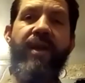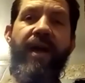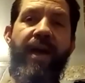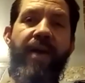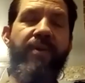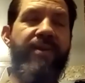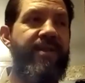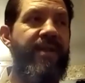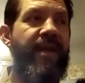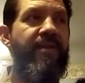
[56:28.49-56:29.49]
I would
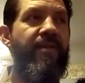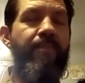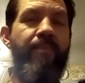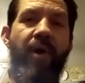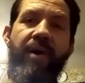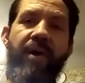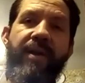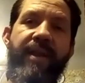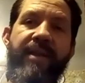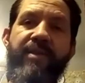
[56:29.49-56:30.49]
say the bark,
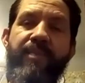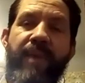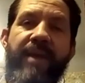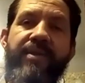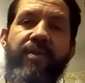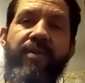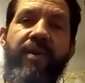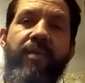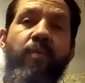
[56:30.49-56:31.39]
and that's based on